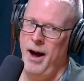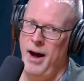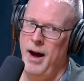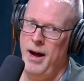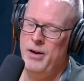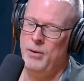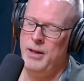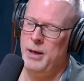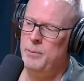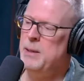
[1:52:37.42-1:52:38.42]
I know a
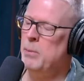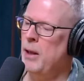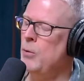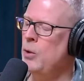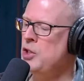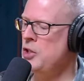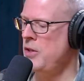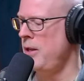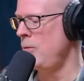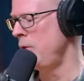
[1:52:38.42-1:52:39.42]
lot of people. I wish
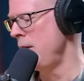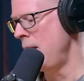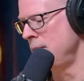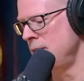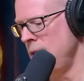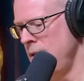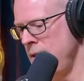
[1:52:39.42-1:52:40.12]
they would not send